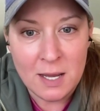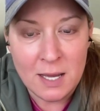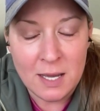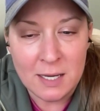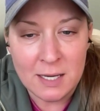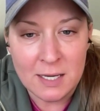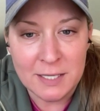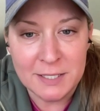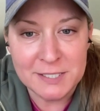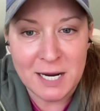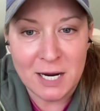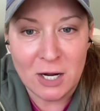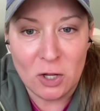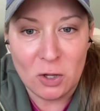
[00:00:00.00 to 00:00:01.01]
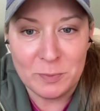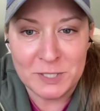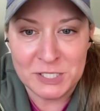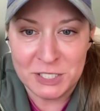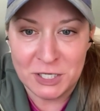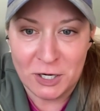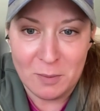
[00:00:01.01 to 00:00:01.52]
And I'll be
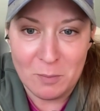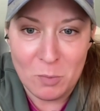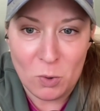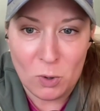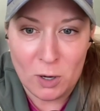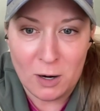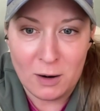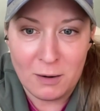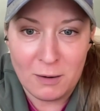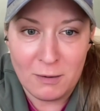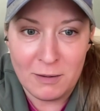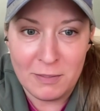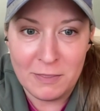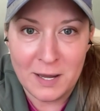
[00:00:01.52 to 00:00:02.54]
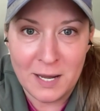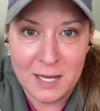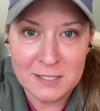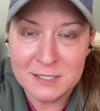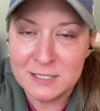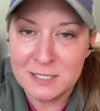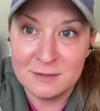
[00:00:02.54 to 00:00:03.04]
sharing more on
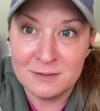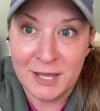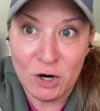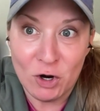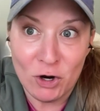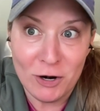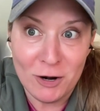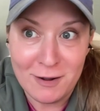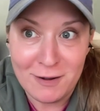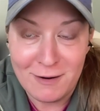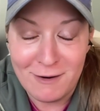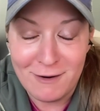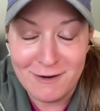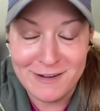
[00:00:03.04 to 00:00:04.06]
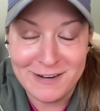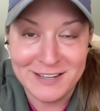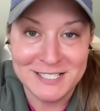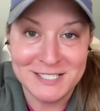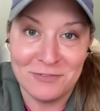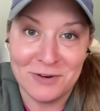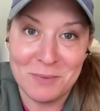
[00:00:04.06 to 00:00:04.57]
that later on a
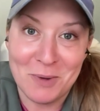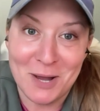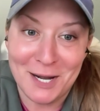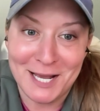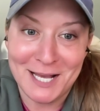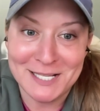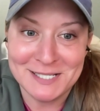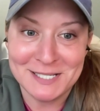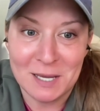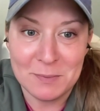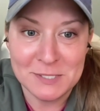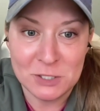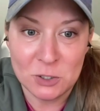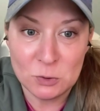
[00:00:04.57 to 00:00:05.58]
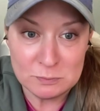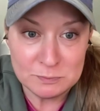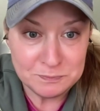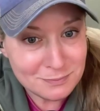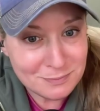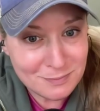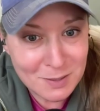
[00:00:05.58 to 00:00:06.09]
different podcast episode.
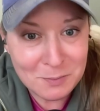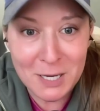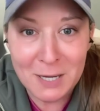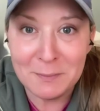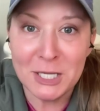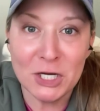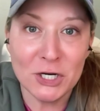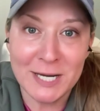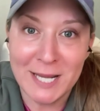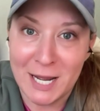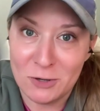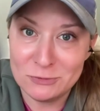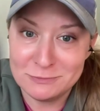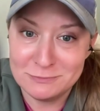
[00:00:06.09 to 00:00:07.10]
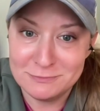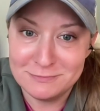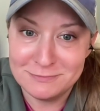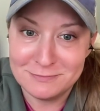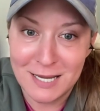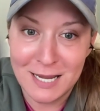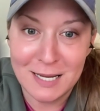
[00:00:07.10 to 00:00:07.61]
But I'm here now.
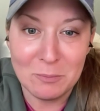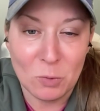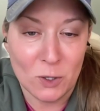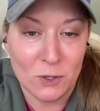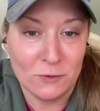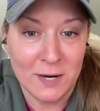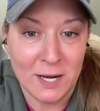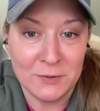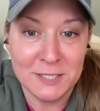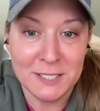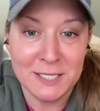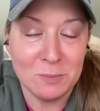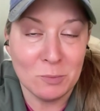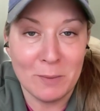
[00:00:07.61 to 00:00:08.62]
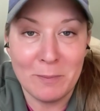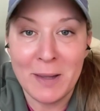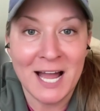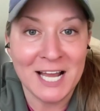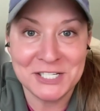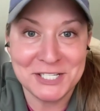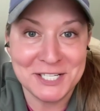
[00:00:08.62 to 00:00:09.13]
I am more grounded and more
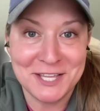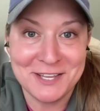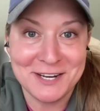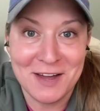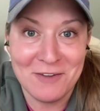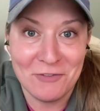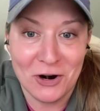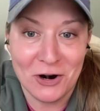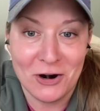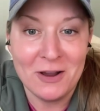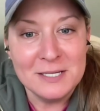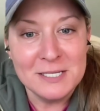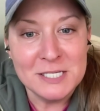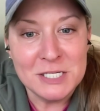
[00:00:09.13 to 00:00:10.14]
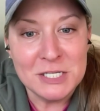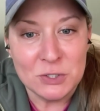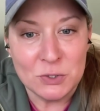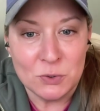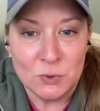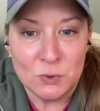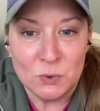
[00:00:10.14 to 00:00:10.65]
passionate than ever
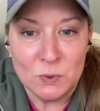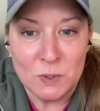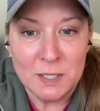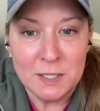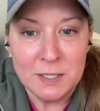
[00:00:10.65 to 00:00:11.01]
to